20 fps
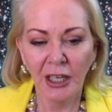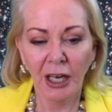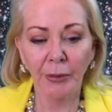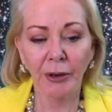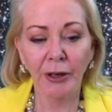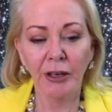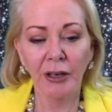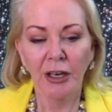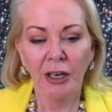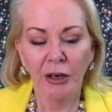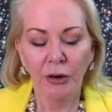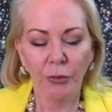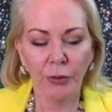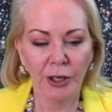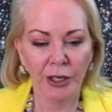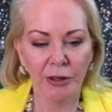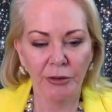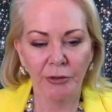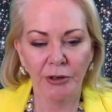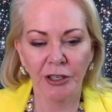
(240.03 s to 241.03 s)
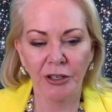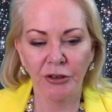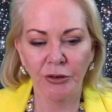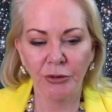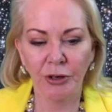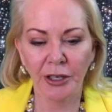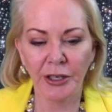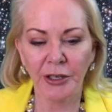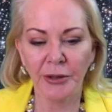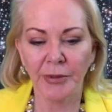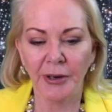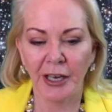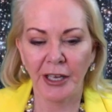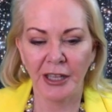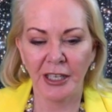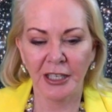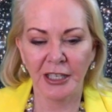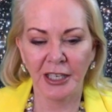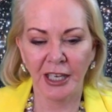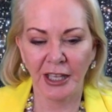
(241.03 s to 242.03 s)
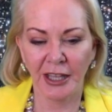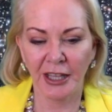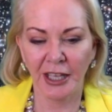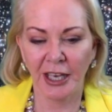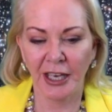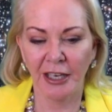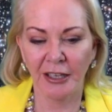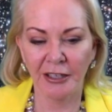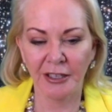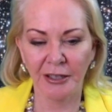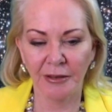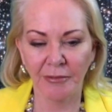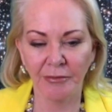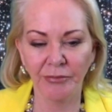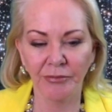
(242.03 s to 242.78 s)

I mean, we, we do occupy the 10th house.